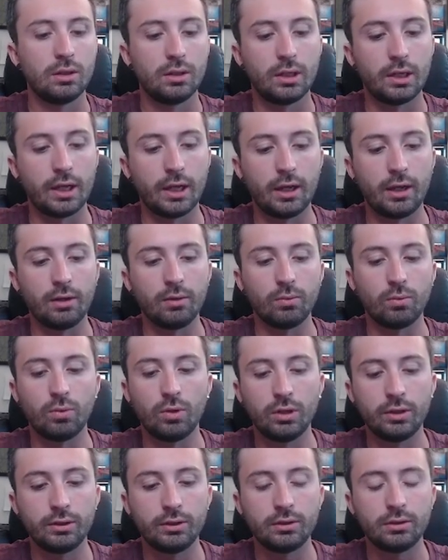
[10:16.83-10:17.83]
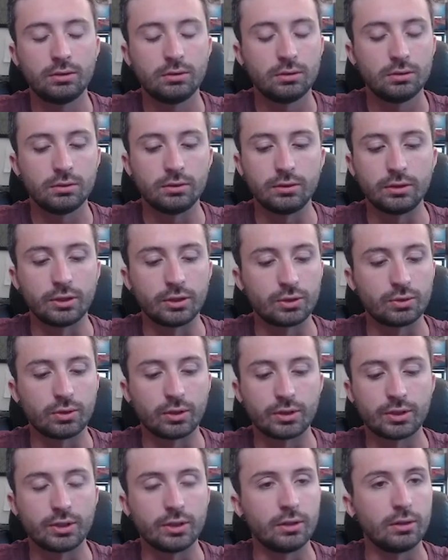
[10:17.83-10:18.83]
And 1
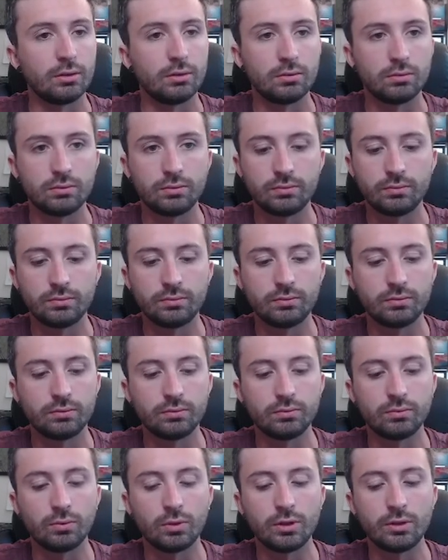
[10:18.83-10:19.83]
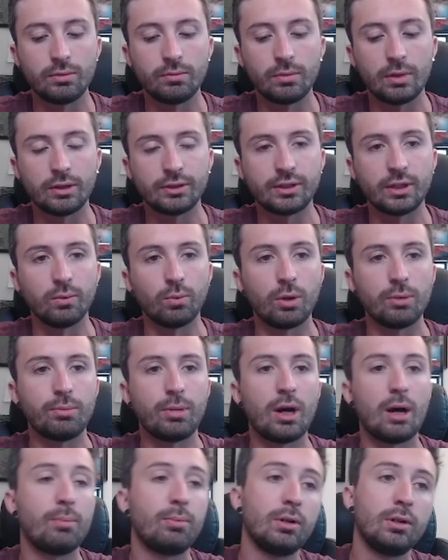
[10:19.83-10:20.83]
destruction. I'll say 1
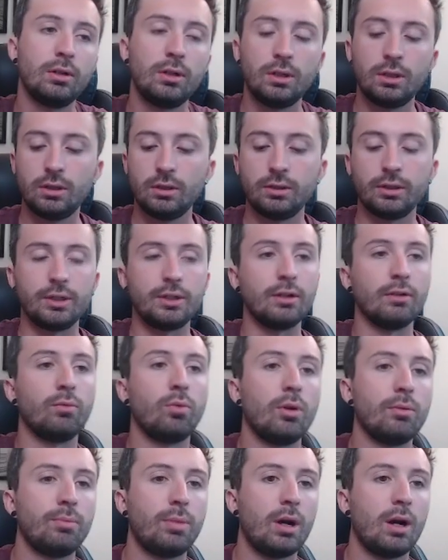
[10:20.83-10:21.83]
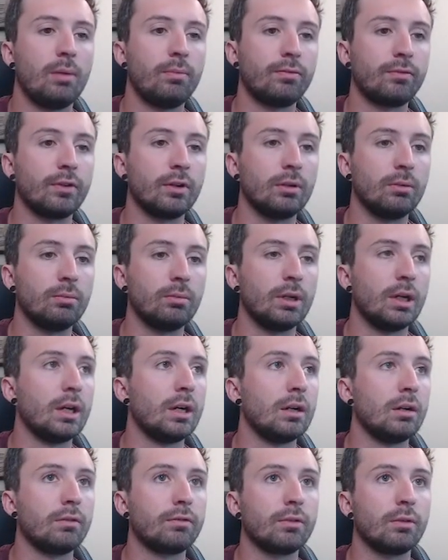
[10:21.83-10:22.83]
pop. And you have 1 pop from
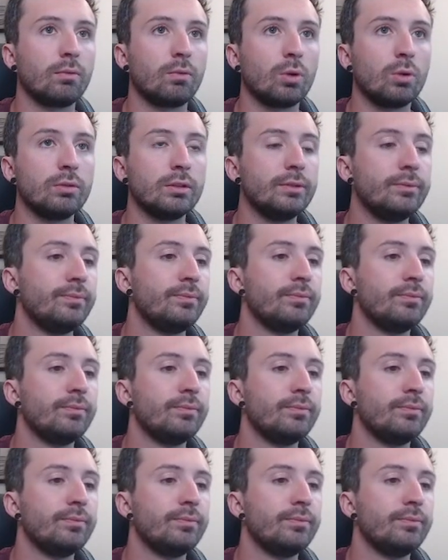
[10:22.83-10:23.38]
Roland.